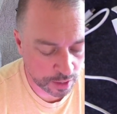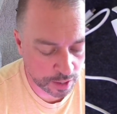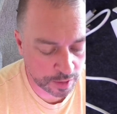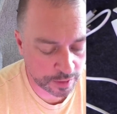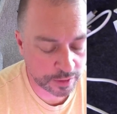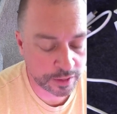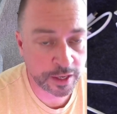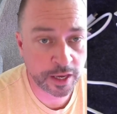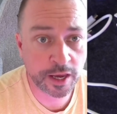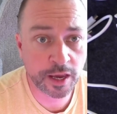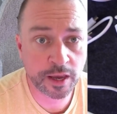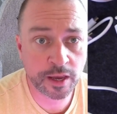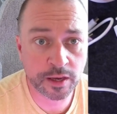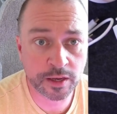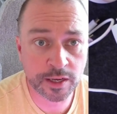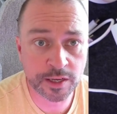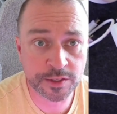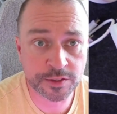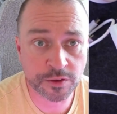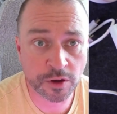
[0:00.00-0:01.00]
And then here
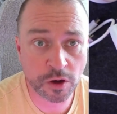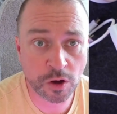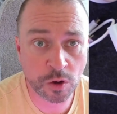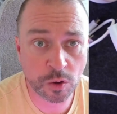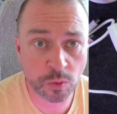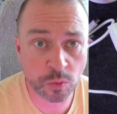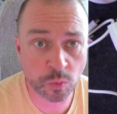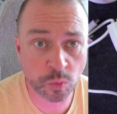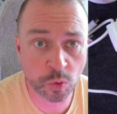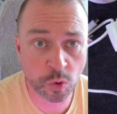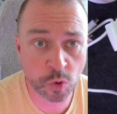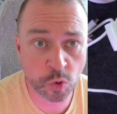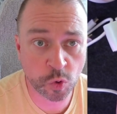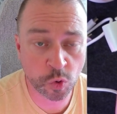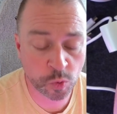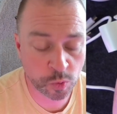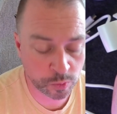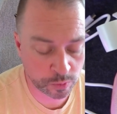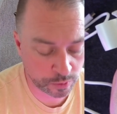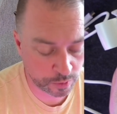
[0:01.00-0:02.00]
is our
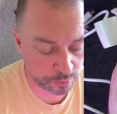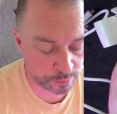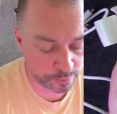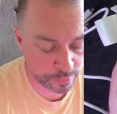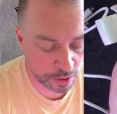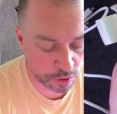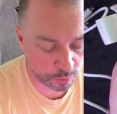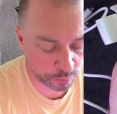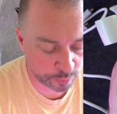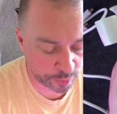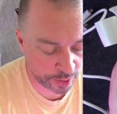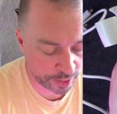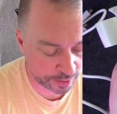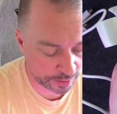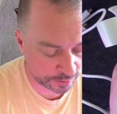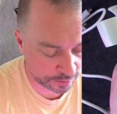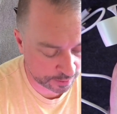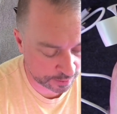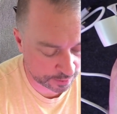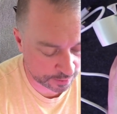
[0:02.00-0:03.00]
wall mount
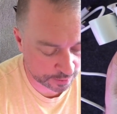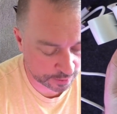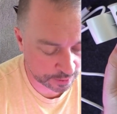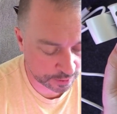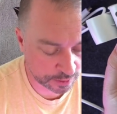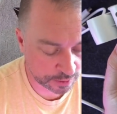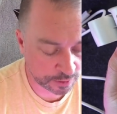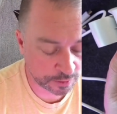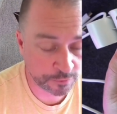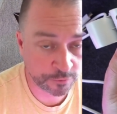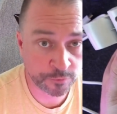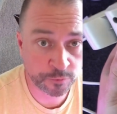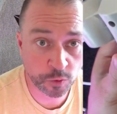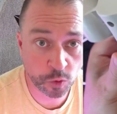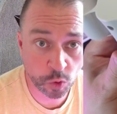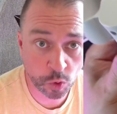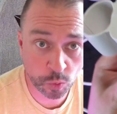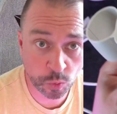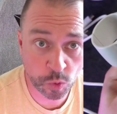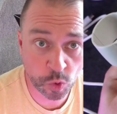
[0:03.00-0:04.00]
pins
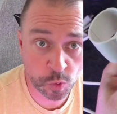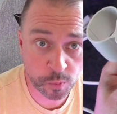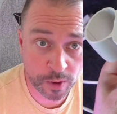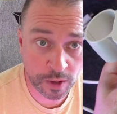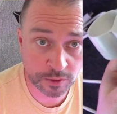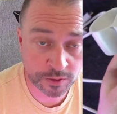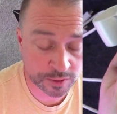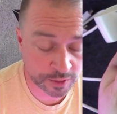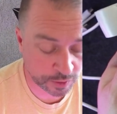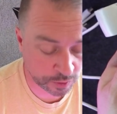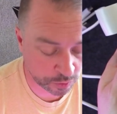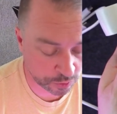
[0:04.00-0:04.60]
for wall mounting